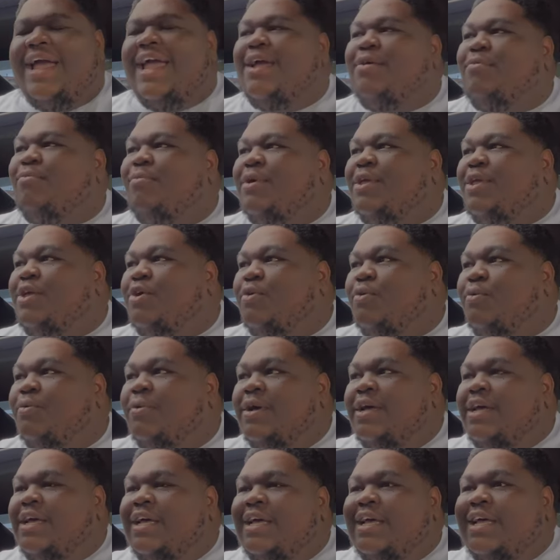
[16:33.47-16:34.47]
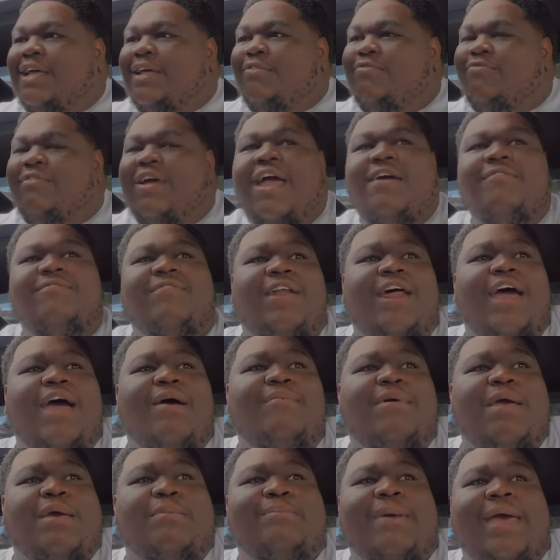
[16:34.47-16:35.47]
And when you rev it
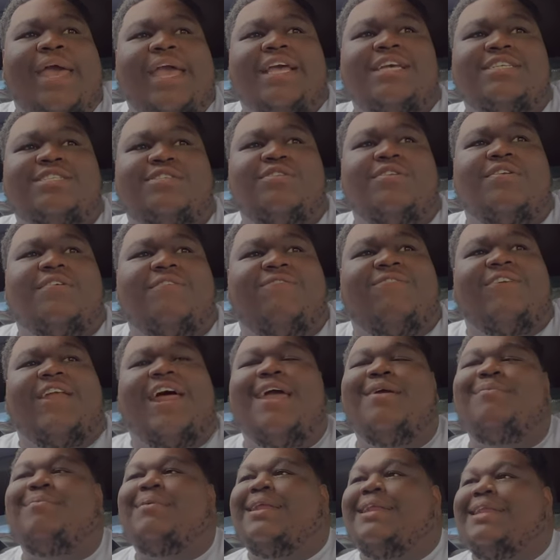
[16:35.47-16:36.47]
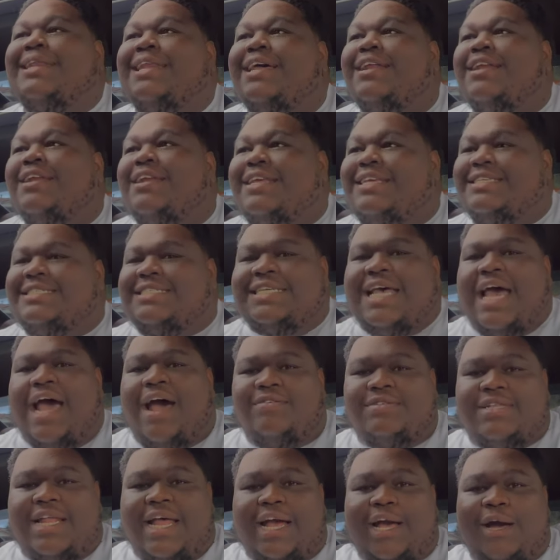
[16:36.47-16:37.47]
up and make it shoot a flame, it literally
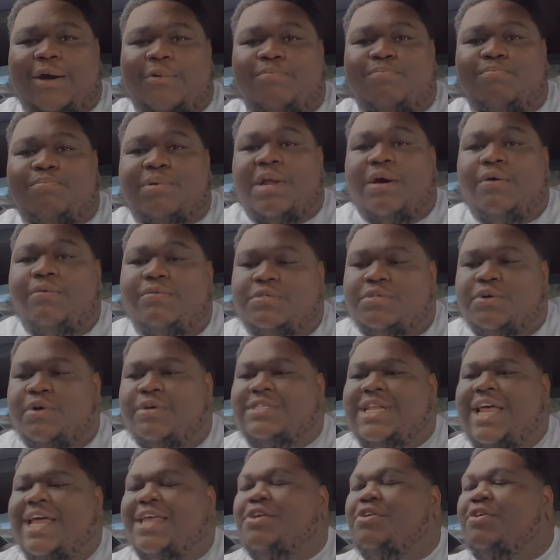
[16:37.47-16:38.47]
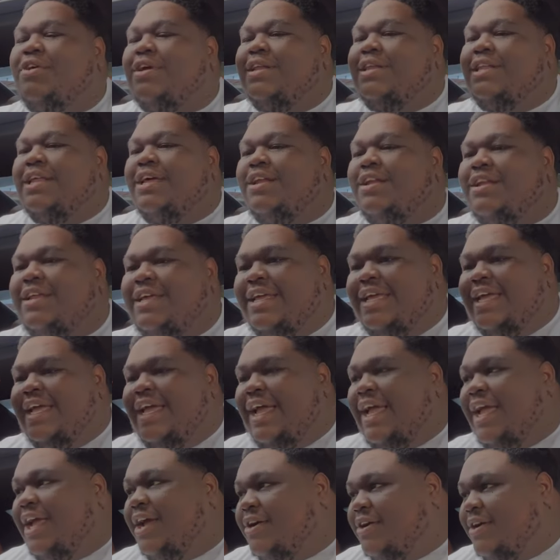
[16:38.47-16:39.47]
sounds like a blowtorch. Like, you can literally
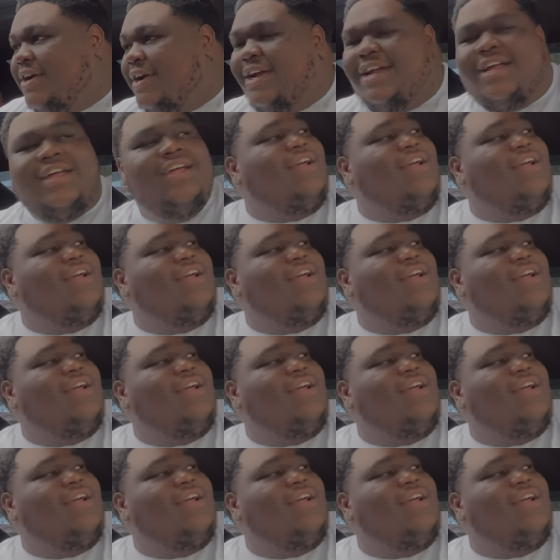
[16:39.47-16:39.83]
hear it.